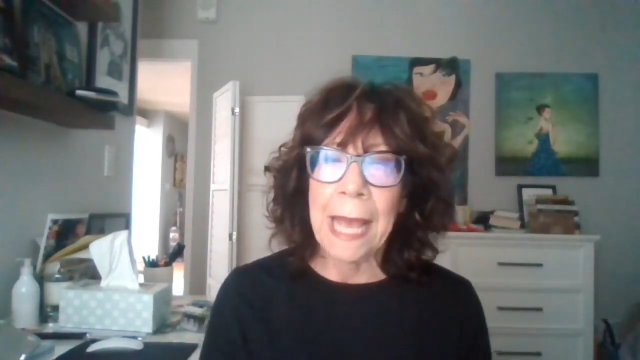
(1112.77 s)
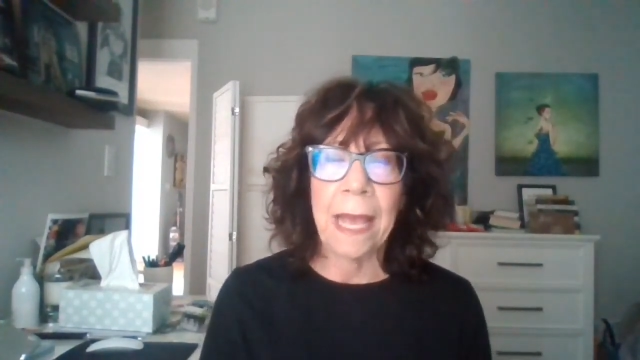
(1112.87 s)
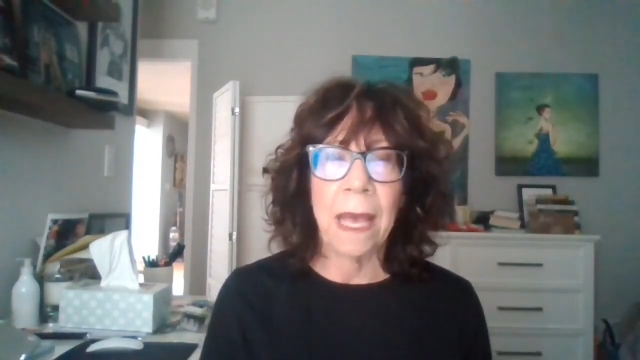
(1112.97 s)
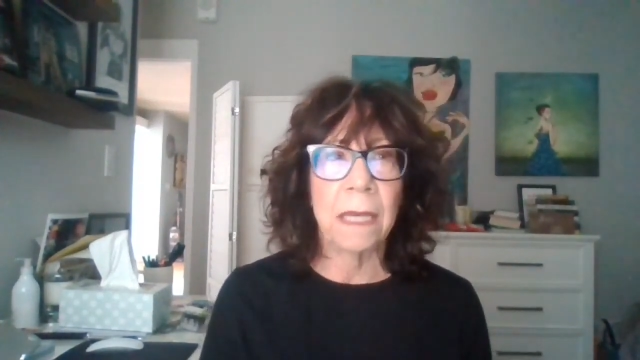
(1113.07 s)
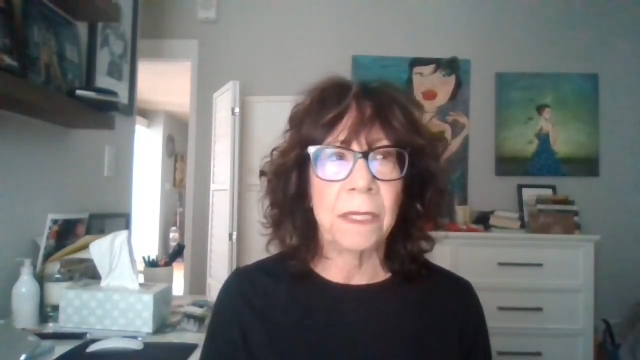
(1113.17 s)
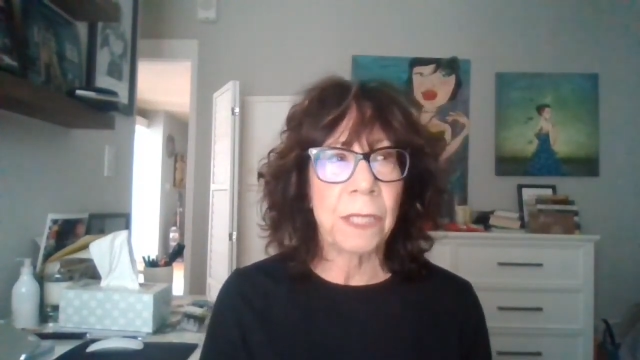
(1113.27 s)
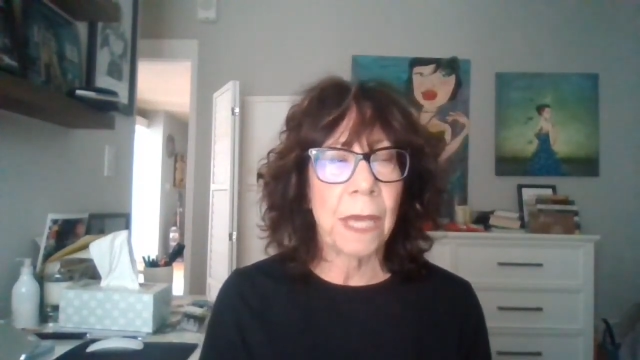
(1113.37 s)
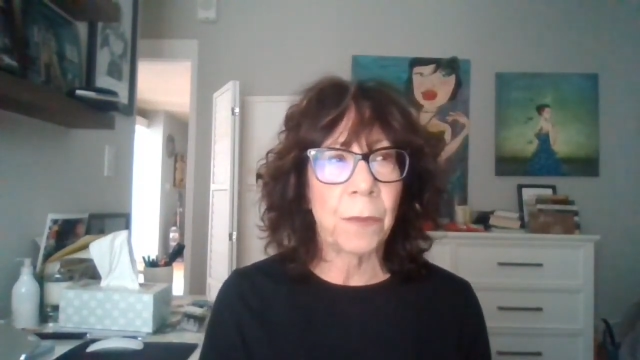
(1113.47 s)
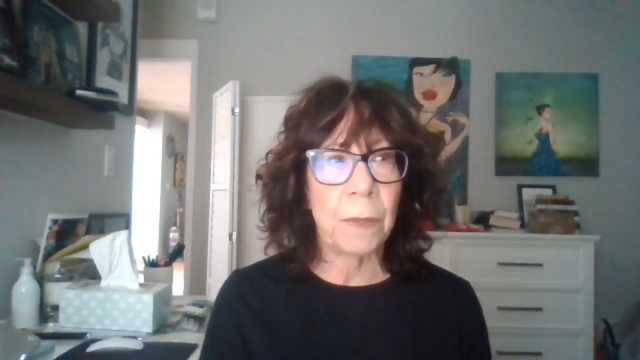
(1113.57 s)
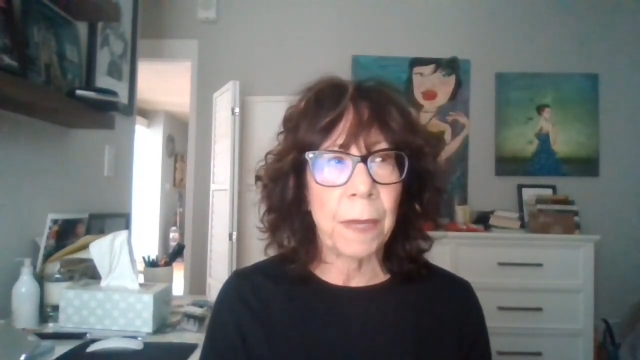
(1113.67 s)
And
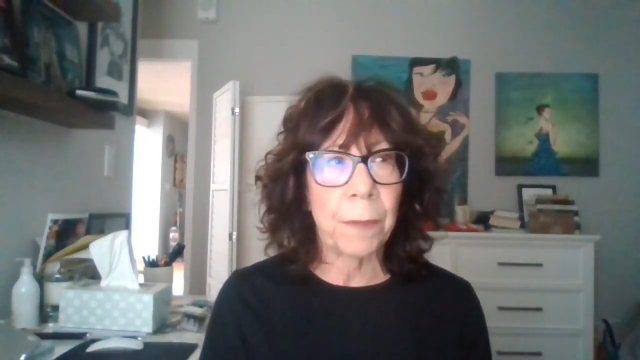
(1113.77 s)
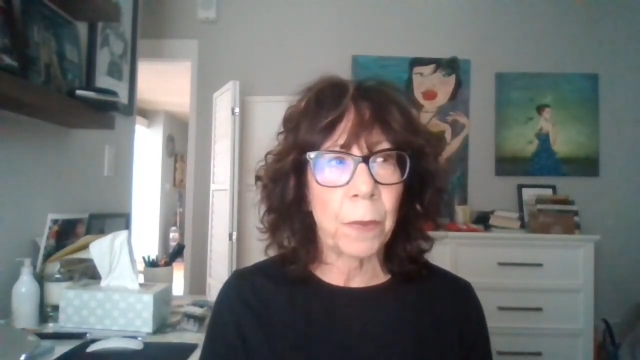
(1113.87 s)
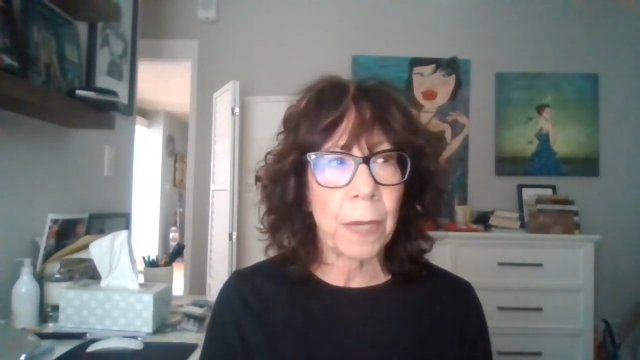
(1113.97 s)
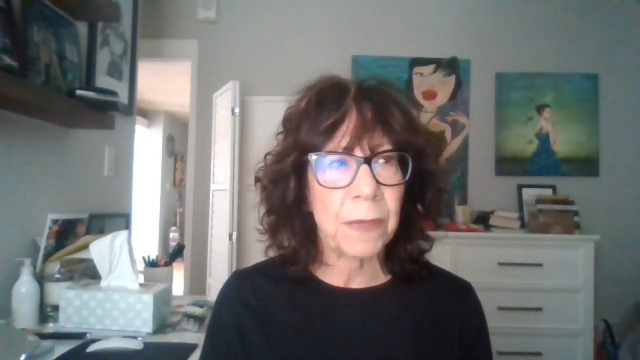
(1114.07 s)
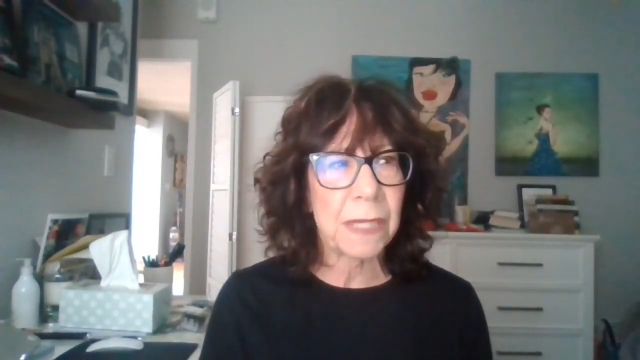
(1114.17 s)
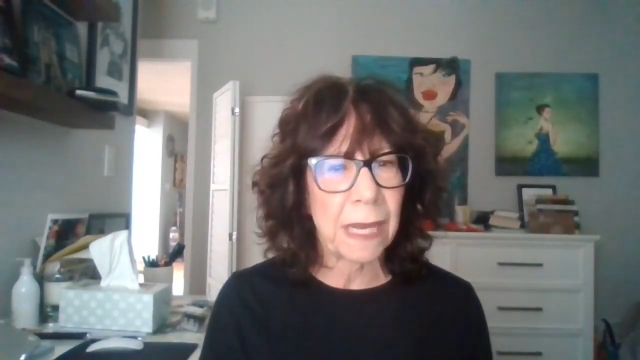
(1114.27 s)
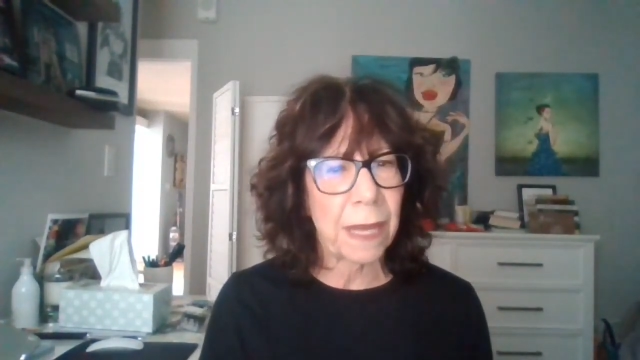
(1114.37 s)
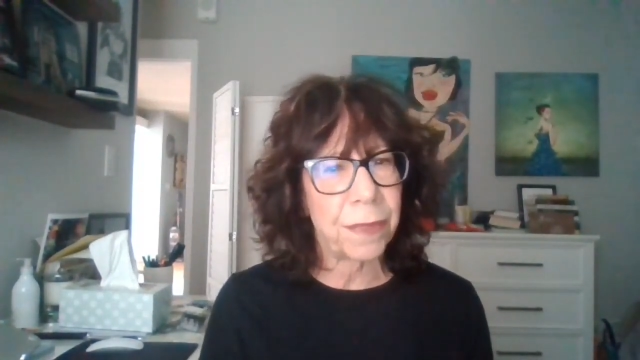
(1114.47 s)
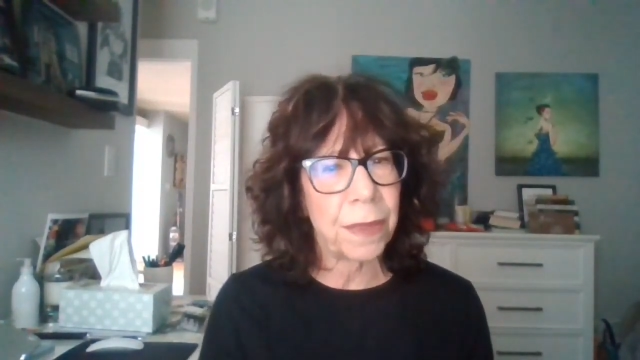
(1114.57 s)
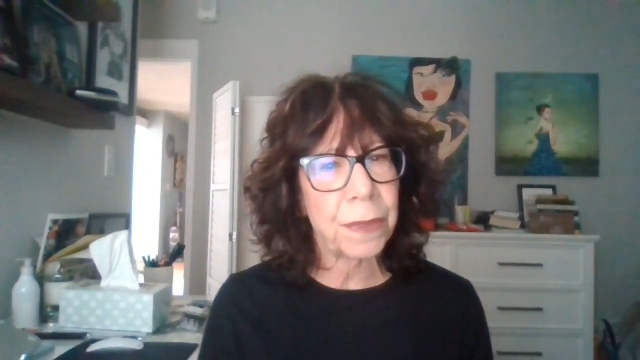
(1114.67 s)
I remember when I was like,
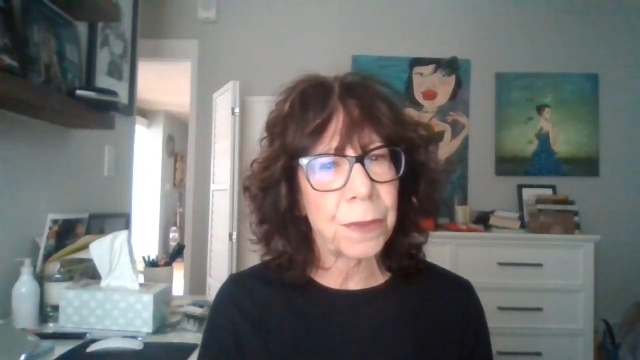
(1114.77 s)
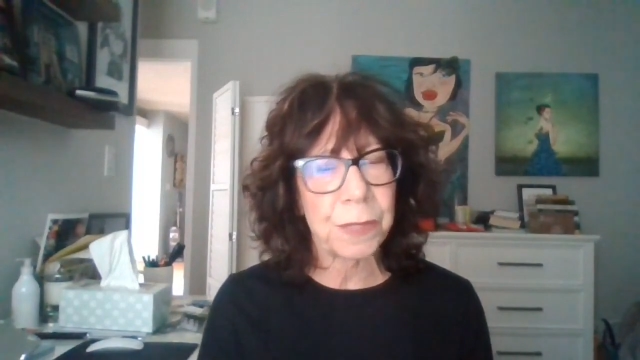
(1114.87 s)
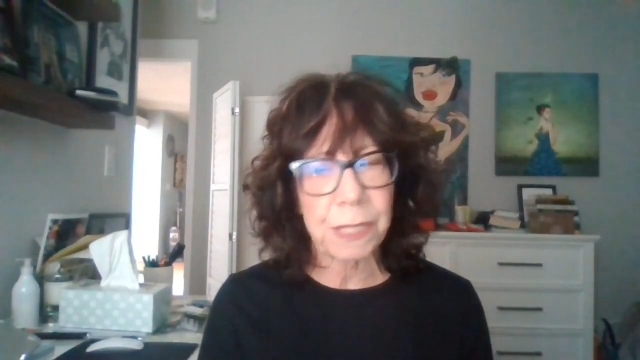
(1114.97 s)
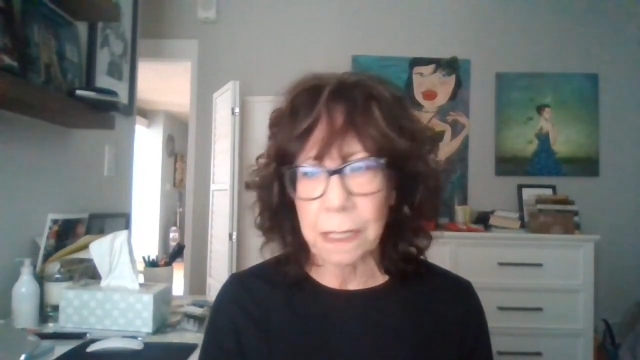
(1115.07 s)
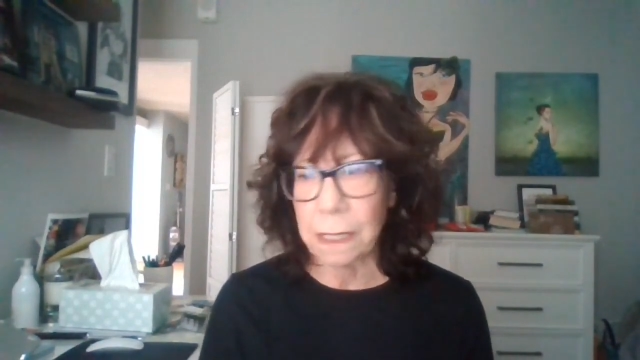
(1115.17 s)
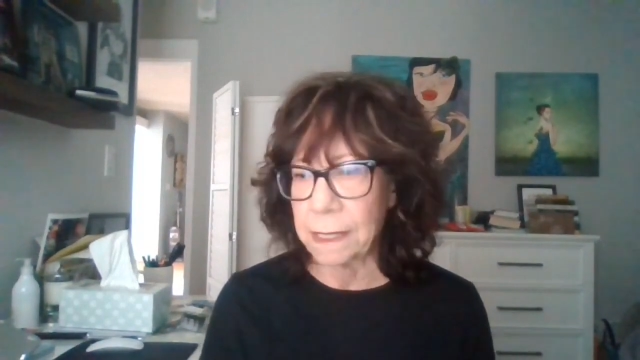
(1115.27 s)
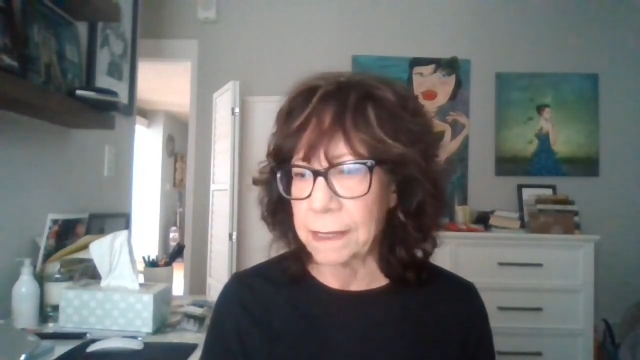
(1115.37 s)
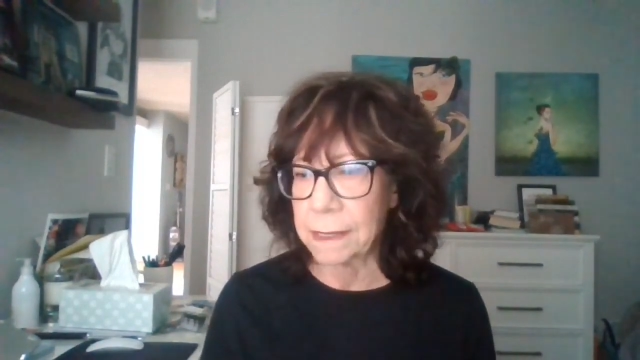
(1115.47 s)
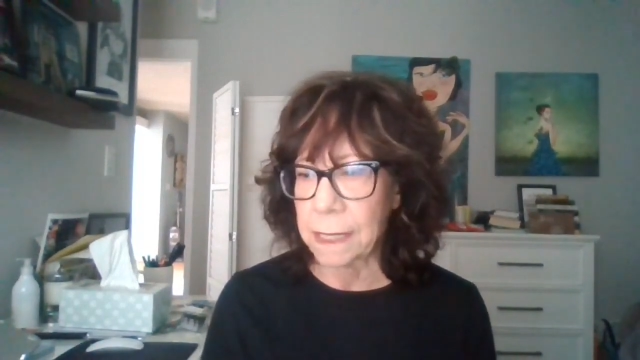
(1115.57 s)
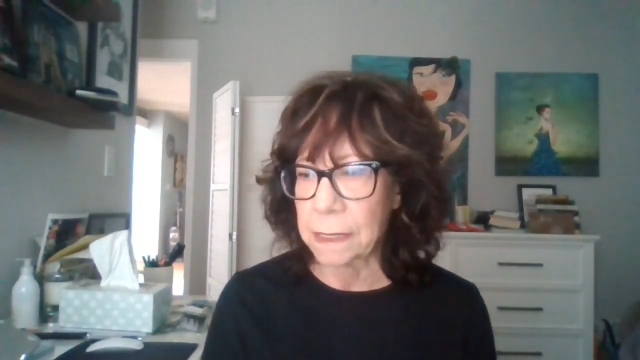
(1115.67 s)
I think 13,
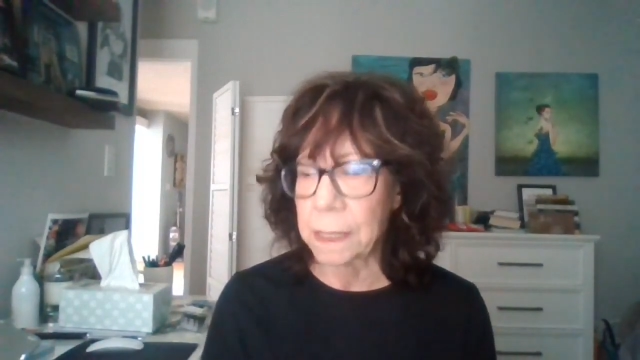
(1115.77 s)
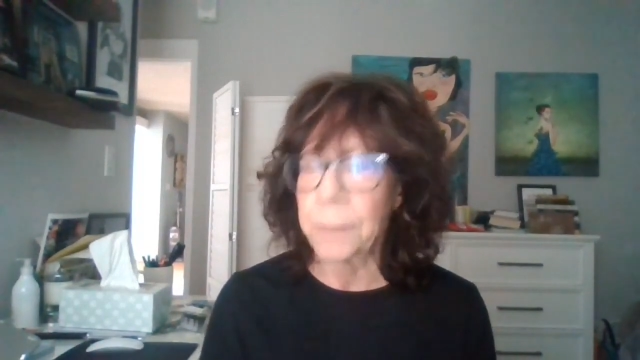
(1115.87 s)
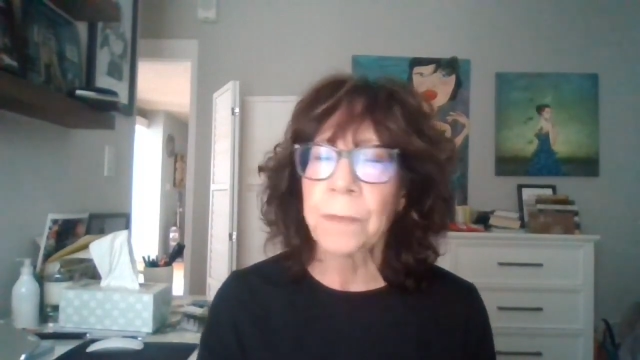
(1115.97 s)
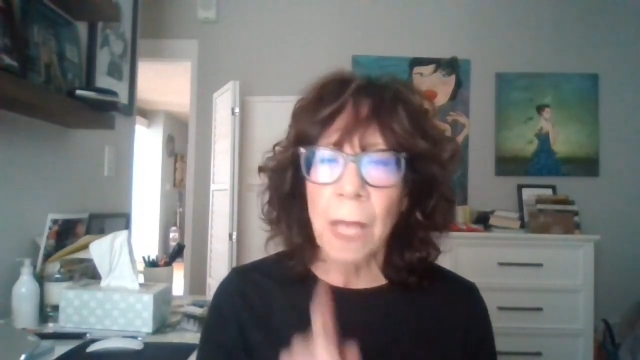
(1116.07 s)
he said,